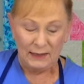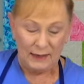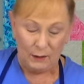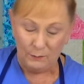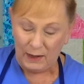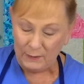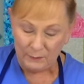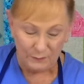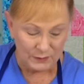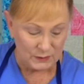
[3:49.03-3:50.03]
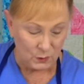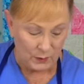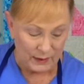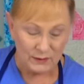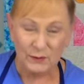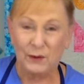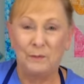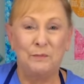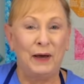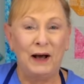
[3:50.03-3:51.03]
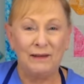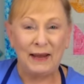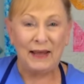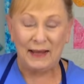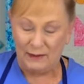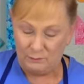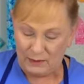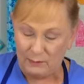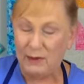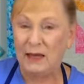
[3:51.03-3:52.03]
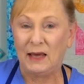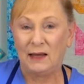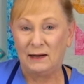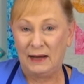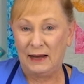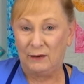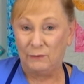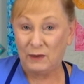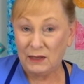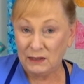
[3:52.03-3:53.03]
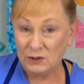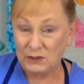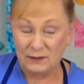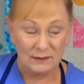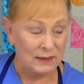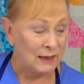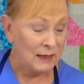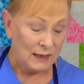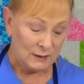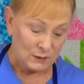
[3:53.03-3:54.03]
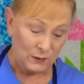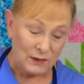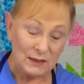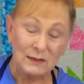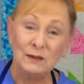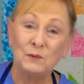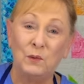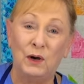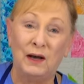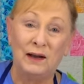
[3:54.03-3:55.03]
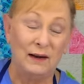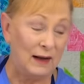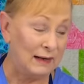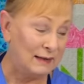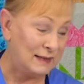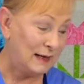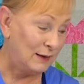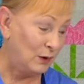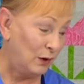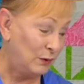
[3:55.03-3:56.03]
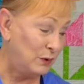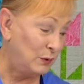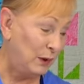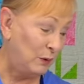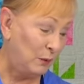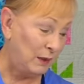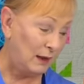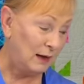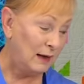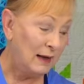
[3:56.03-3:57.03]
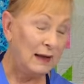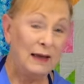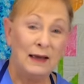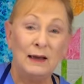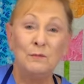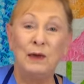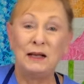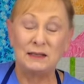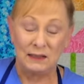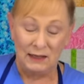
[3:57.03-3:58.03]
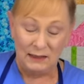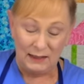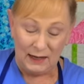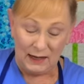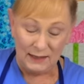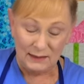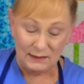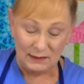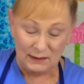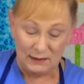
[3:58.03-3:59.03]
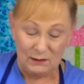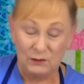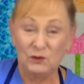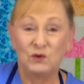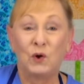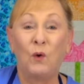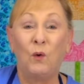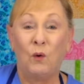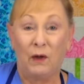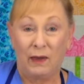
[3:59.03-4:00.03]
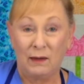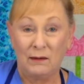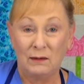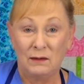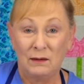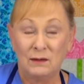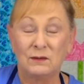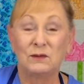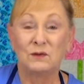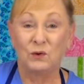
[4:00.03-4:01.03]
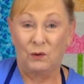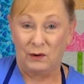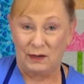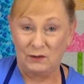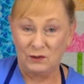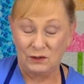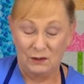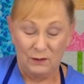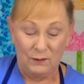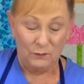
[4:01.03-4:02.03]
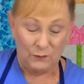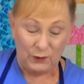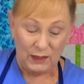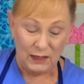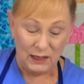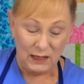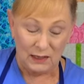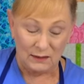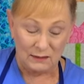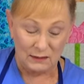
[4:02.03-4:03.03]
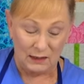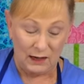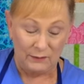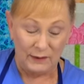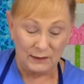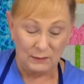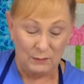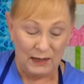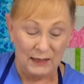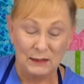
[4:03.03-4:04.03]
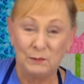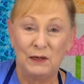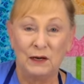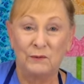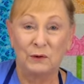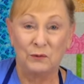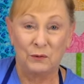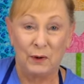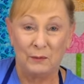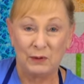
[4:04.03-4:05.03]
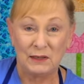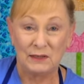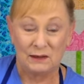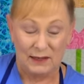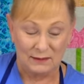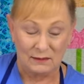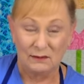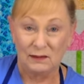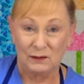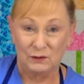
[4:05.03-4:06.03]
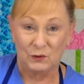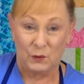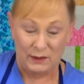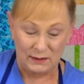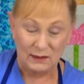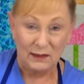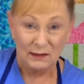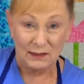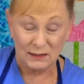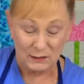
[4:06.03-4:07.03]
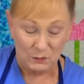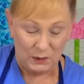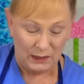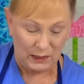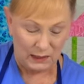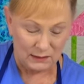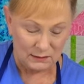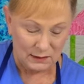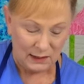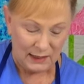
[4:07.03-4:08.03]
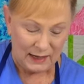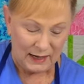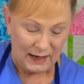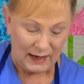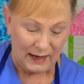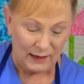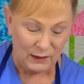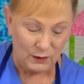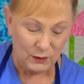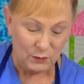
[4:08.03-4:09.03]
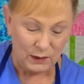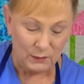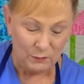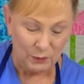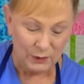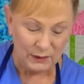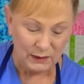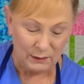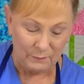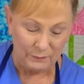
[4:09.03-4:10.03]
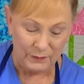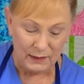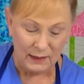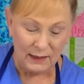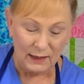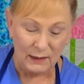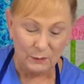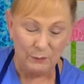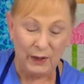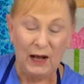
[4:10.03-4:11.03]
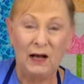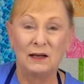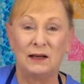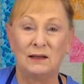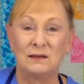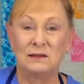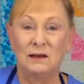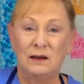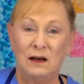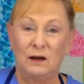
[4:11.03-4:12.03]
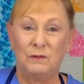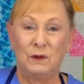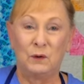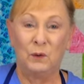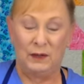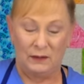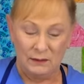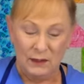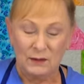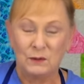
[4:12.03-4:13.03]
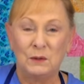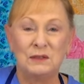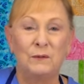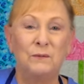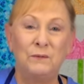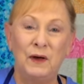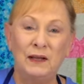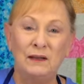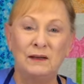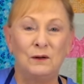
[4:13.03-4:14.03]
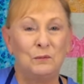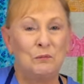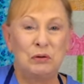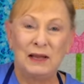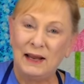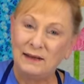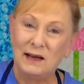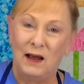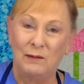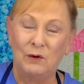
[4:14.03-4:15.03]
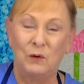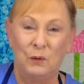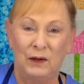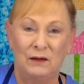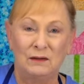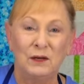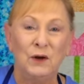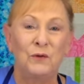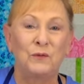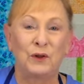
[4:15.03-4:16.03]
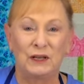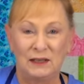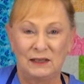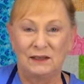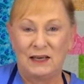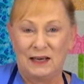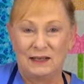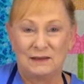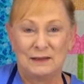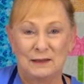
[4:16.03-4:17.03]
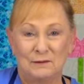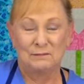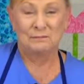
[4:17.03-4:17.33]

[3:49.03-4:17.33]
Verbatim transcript: Now my squares are about eight, maybe eight and a half inches. So this is what I intend on doing with it. It makes a nice little toy storage for the kids. Now this my husband never grew up. He still has little toys. This is one of his. And you can put them in the pockets of the quilt. So it's a fun little playtime quilt for the little kids.